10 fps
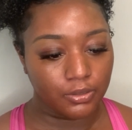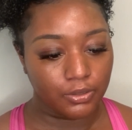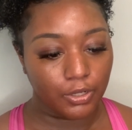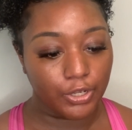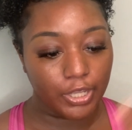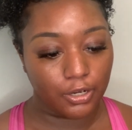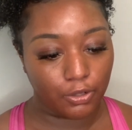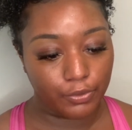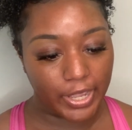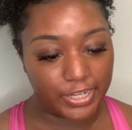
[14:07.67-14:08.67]
you get a
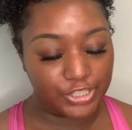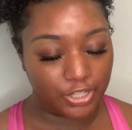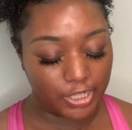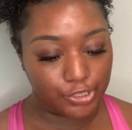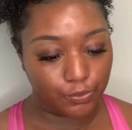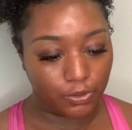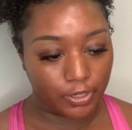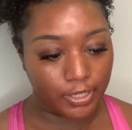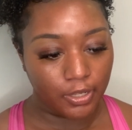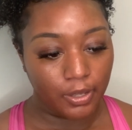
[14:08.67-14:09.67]
location that you
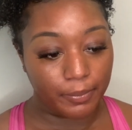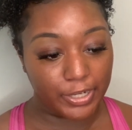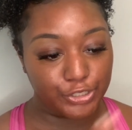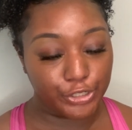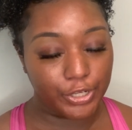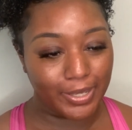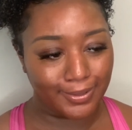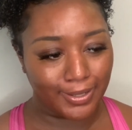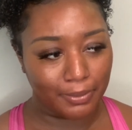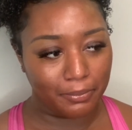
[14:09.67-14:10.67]
want. Make sure you're getting
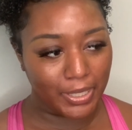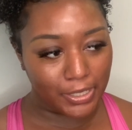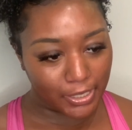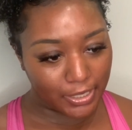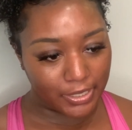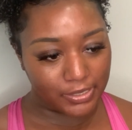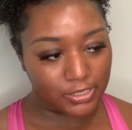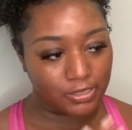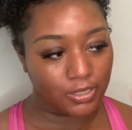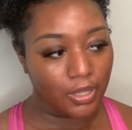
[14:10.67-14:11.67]
the amenities
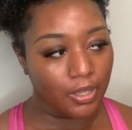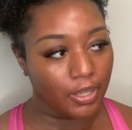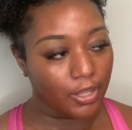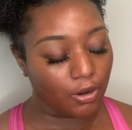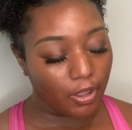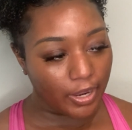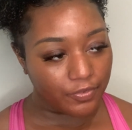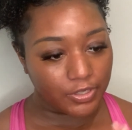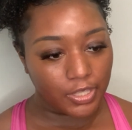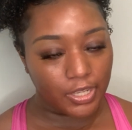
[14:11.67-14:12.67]
and
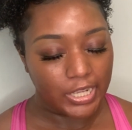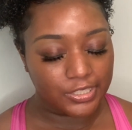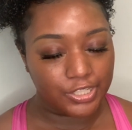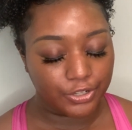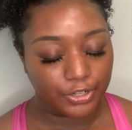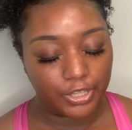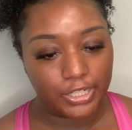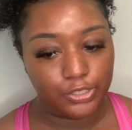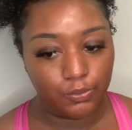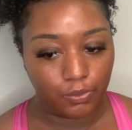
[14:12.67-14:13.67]
everything interior
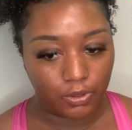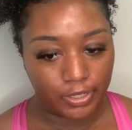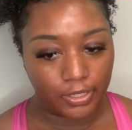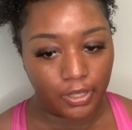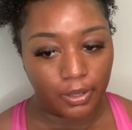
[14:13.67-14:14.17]
that you want.